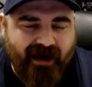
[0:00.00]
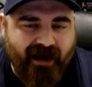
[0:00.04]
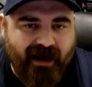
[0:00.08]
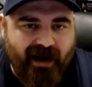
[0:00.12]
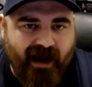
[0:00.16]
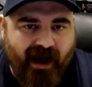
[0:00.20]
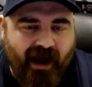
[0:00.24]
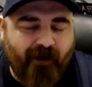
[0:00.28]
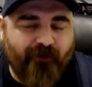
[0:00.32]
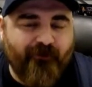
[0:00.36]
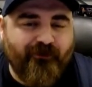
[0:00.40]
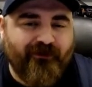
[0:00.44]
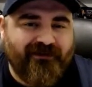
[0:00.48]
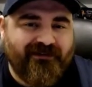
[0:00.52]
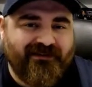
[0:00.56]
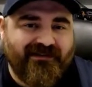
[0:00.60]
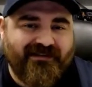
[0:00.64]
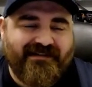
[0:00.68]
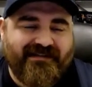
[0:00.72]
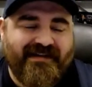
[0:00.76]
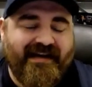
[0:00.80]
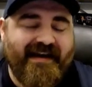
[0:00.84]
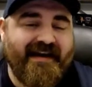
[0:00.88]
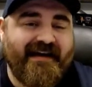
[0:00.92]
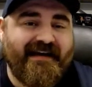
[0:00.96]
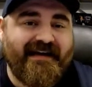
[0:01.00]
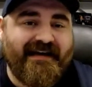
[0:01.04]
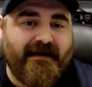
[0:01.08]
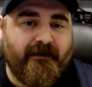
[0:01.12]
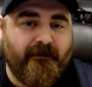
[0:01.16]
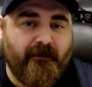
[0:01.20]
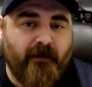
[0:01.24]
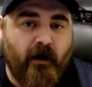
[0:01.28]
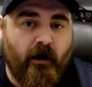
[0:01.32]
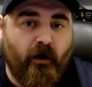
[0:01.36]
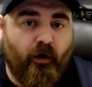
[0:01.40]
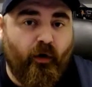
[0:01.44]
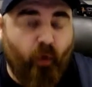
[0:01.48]
I wouldn't take
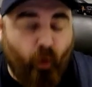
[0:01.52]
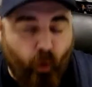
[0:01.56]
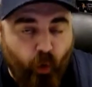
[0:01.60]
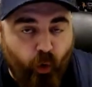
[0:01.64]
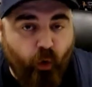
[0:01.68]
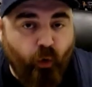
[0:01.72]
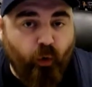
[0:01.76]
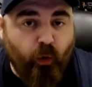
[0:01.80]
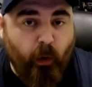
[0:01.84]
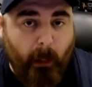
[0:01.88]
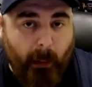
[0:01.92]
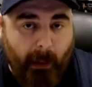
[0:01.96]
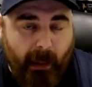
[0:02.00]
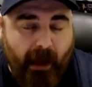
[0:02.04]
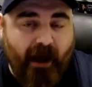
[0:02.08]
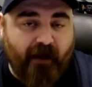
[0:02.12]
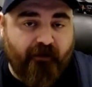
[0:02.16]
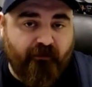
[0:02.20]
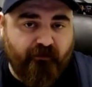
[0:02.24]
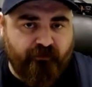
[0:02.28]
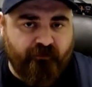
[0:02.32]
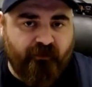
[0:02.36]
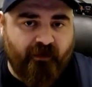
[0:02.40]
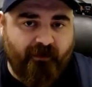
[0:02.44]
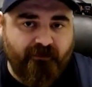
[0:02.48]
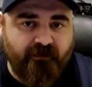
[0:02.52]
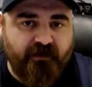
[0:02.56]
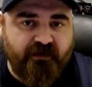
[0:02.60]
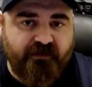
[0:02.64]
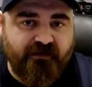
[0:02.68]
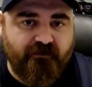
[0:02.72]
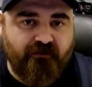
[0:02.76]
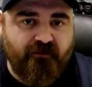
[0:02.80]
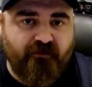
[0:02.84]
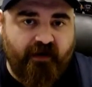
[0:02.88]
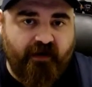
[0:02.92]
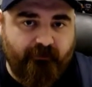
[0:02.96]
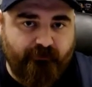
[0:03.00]
a whole lot from this
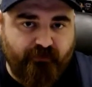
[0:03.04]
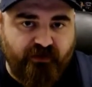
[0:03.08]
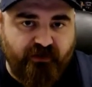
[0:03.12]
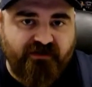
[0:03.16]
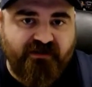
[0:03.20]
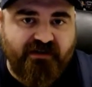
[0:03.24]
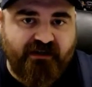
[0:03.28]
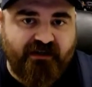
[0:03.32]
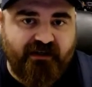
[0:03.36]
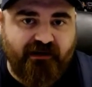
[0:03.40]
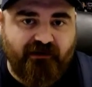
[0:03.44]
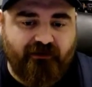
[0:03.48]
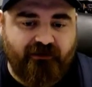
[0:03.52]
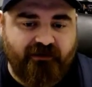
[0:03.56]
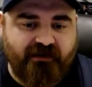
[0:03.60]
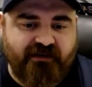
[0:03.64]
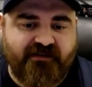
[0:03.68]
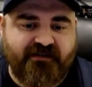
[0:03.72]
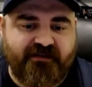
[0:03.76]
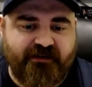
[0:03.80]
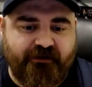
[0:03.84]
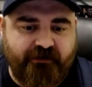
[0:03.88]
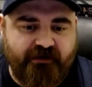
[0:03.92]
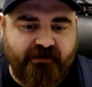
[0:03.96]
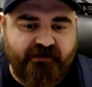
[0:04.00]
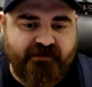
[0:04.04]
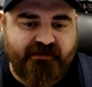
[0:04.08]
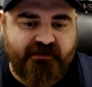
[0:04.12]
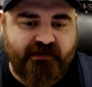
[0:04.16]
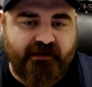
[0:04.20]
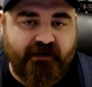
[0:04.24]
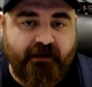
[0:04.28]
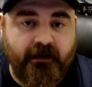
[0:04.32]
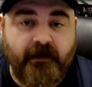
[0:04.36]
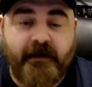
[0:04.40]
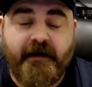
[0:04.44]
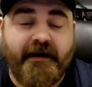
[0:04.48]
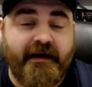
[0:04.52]
event particularly
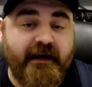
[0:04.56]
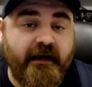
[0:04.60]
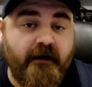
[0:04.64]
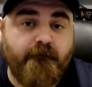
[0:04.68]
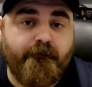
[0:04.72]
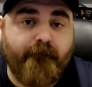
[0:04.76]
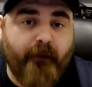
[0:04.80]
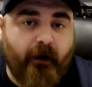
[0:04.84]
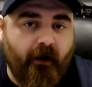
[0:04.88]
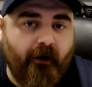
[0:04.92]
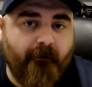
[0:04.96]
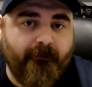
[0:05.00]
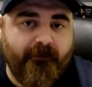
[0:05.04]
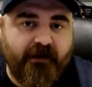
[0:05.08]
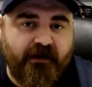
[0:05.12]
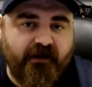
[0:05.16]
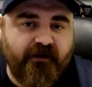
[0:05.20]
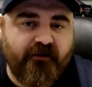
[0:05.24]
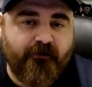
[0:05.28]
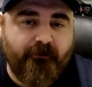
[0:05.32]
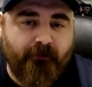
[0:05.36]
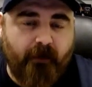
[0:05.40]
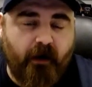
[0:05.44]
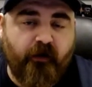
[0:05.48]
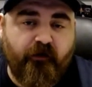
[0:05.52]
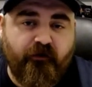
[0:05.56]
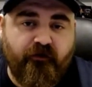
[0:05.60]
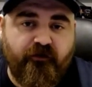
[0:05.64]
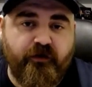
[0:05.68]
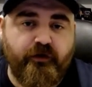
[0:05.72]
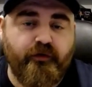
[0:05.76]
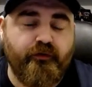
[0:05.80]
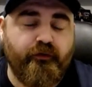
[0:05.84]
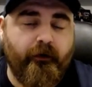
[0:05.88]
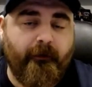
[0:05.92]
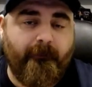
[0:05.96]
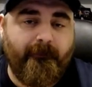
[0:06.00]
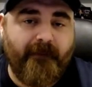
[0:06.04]
seriously, in part because Mark Few
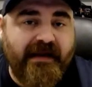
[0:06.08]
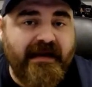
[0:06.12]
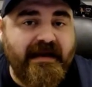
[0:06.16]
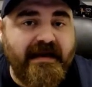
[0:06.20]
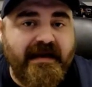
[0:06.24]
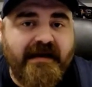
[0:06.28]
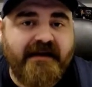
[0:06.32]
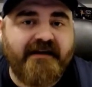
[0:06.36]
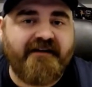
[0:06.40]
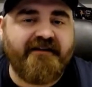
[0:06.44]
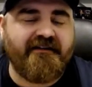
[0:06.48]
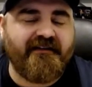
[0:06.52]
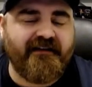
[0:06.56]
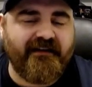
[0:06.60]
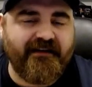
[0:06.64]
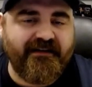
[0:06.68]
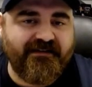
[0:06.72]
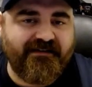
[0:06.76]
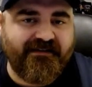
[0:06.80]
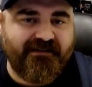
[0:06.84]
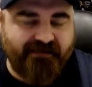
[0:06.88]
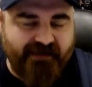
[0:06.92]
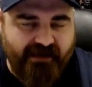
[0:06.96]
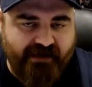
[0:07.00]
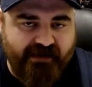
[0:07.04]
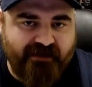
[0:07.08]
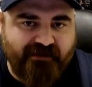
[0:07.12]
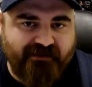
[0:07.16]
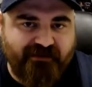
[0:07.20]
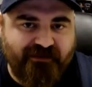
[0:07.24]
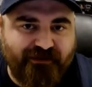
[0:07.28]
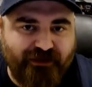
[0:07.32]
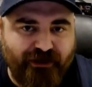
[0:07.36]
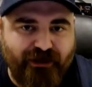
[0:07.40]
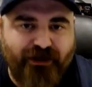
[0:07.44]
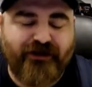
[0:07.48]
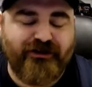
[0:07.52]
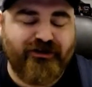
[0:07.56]
repeatedly
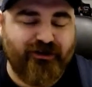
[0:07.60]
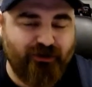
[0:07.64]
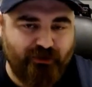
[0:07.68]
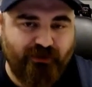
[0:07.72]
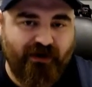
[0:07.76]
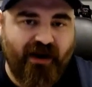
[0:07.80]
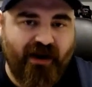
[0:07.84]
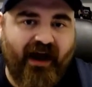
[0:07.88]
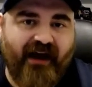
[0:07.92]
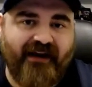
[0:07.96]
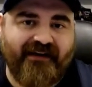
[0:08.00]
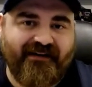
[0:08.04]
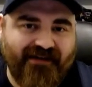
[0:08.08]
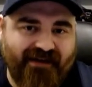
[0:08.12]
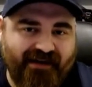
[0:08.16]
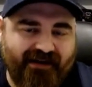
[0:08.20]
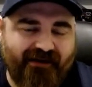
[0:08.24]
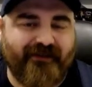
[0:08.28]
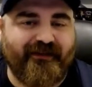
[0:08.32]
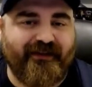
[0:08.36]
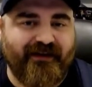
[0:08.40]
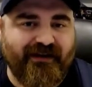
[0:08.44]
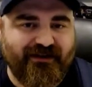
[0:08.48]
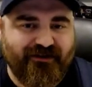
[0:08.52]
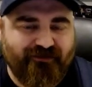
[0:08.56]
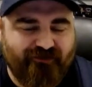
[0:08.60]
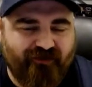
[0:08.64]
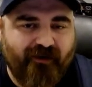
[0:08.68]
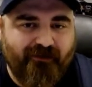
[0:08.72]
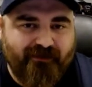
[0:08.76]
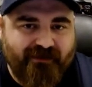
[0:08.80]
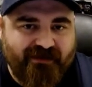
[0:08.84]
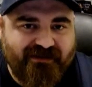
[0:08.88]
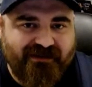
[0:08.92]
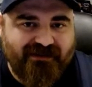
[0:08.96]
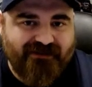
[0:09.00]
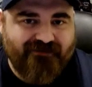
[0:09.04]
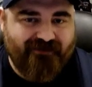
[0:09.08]
says to not take things from
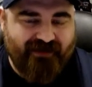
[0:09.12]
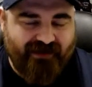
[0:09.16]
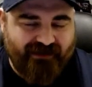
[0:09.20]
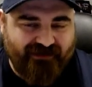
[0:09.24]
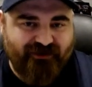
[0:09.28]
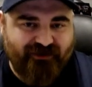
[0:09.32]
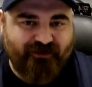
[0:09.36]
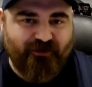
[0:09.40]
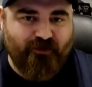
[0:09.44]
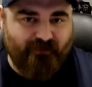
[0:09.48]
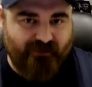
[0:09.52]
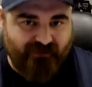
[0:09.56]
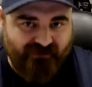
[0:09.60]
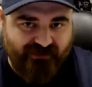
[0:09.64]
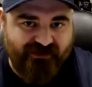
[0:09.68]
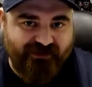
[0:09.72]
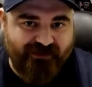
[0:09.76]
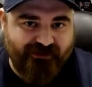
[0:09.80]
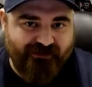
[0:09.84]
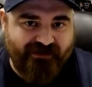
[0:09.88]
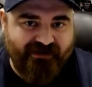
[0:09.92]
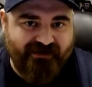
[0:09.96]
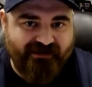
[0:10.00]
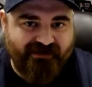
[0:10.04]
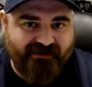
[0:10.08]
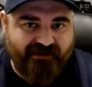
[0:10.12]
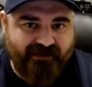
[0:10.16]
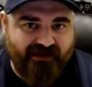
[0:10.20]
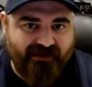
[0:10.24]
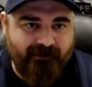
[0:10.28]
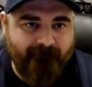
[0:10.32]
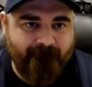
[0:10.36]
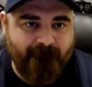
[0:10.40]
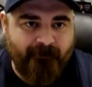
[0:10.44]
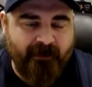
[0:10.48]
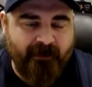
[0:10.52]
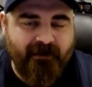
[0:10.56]
this event super seriously.